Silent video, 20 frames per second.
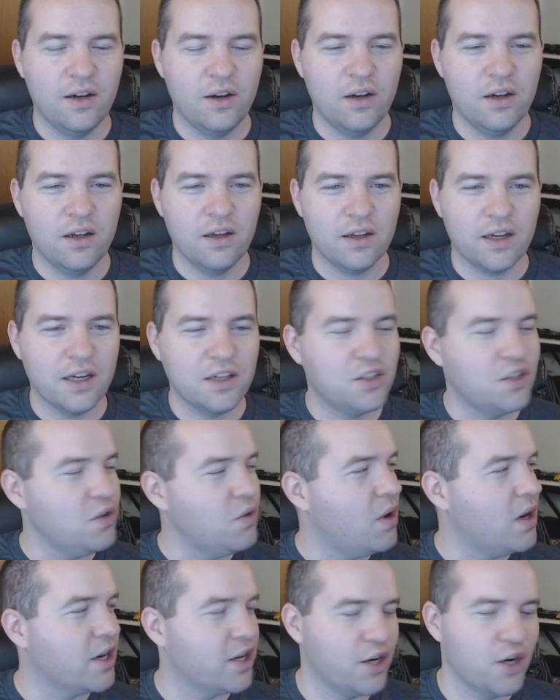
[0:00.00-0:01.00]
Guys, you
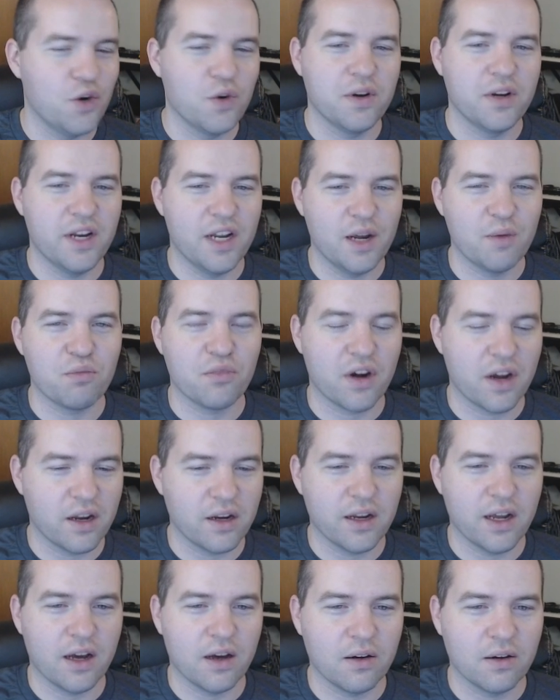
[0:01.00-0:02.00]
want to own NIM right
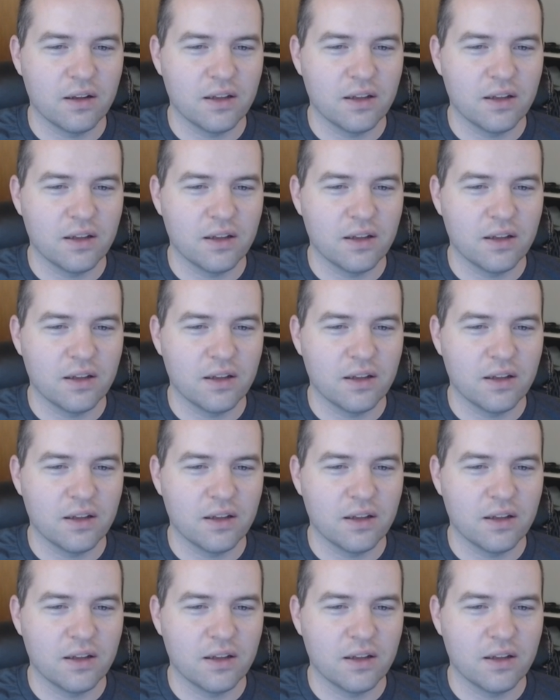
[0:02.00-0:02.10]
now.